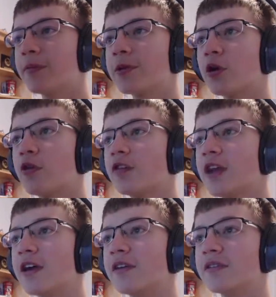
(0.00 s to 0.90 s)
to go over
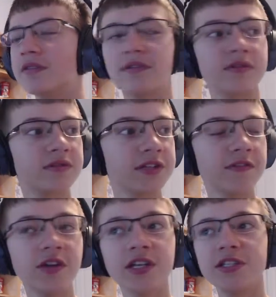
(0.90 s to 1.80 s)
there. It's
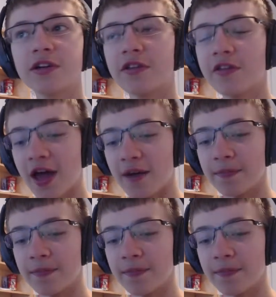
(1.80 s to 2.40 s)
even easier than that.